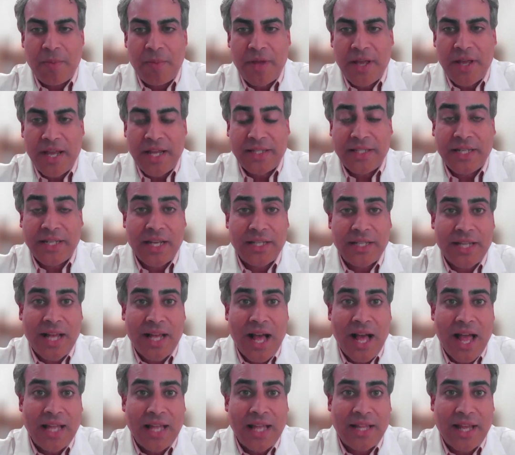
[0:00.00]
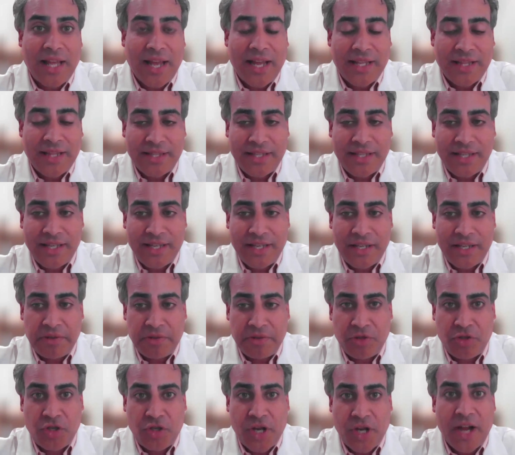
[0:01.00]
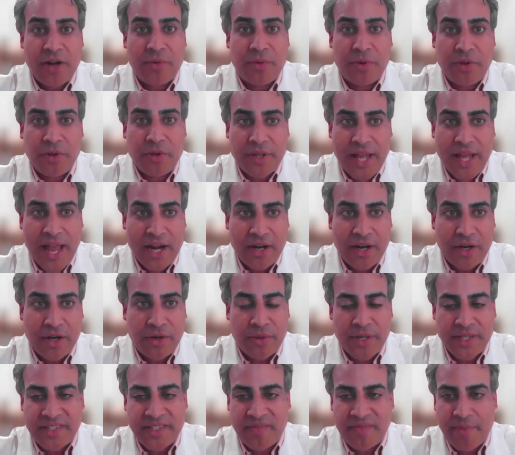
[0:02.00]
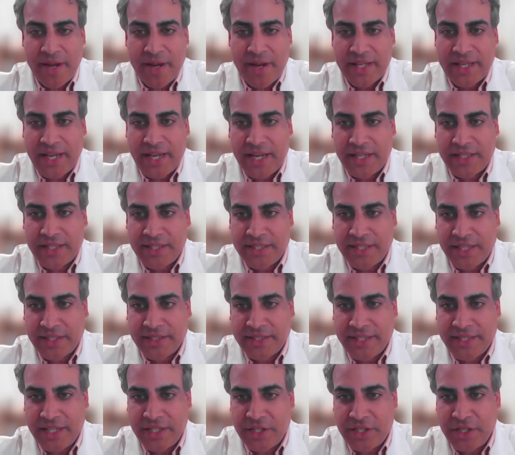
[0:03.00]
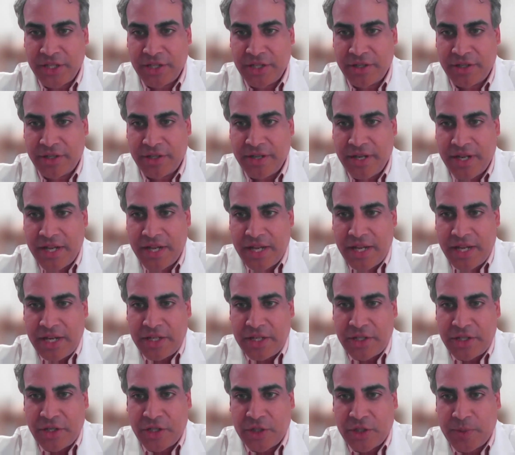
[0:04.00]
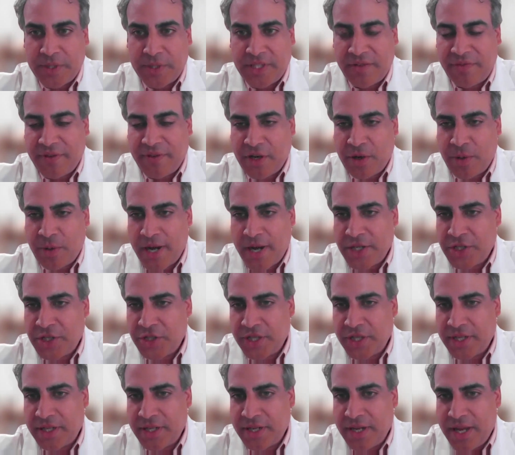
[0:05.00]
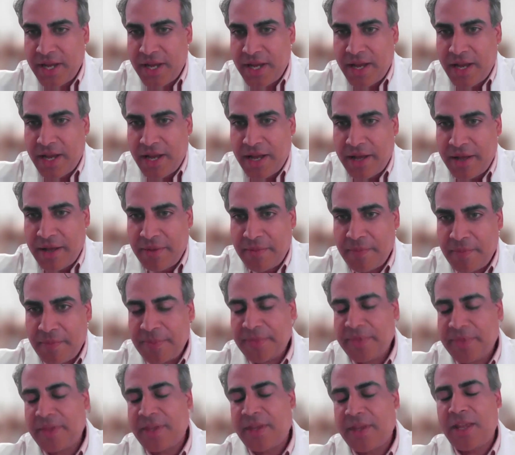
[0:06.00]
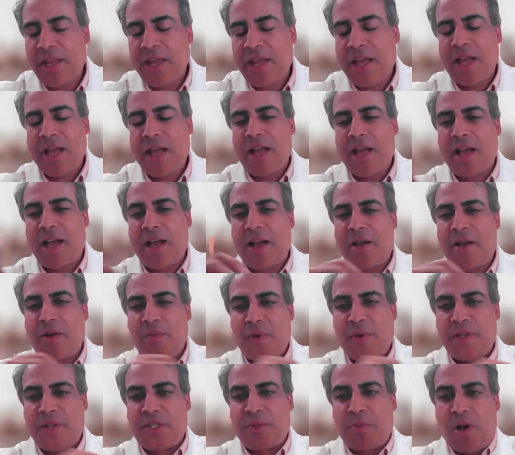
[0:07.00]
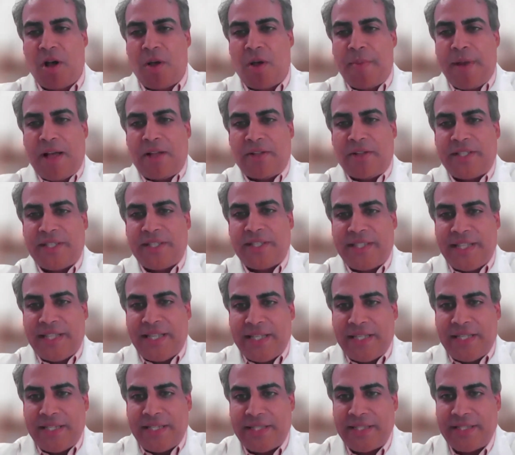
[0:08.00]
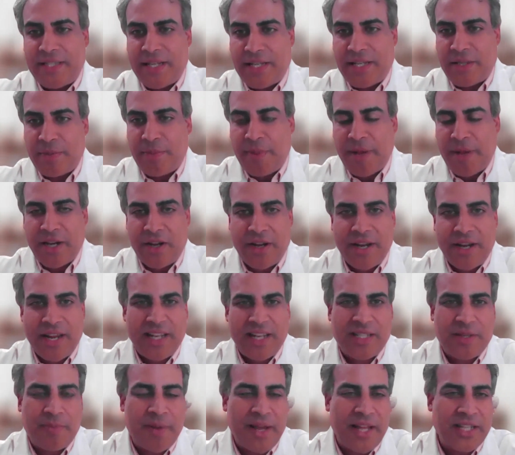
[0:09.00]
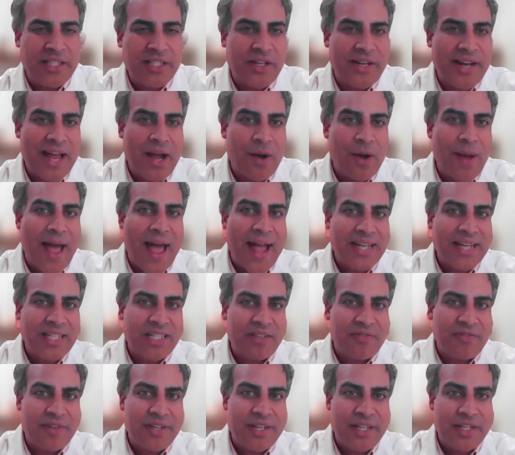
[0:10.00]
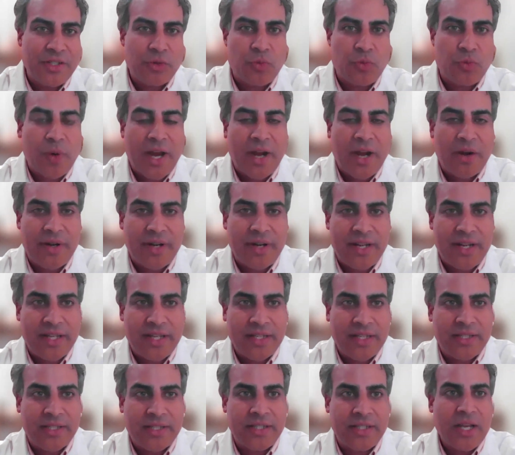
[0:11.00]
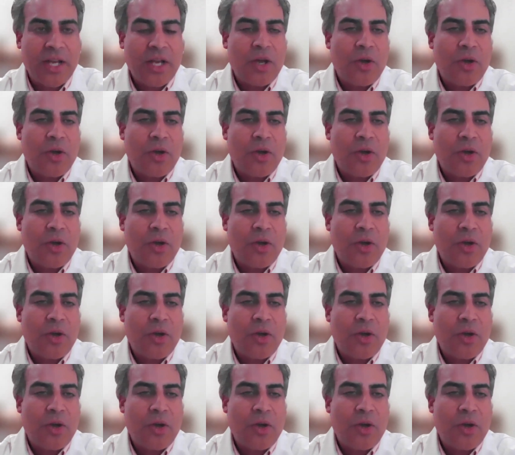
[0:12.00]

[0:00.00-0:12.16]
it does highlight the general categories of medications. I'll say to your specific question, with small bowel disease, it depends on how active it is, where it is,